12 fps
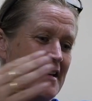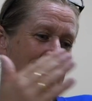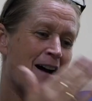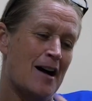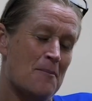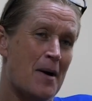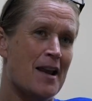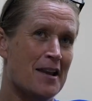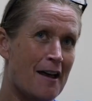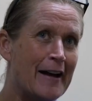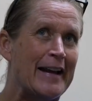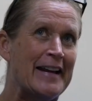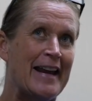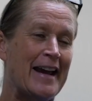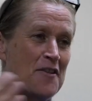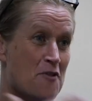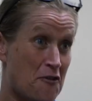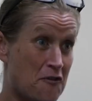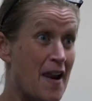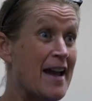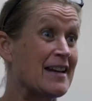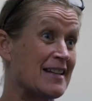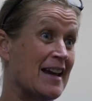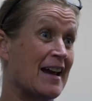aligning and
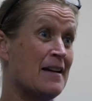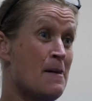reflecting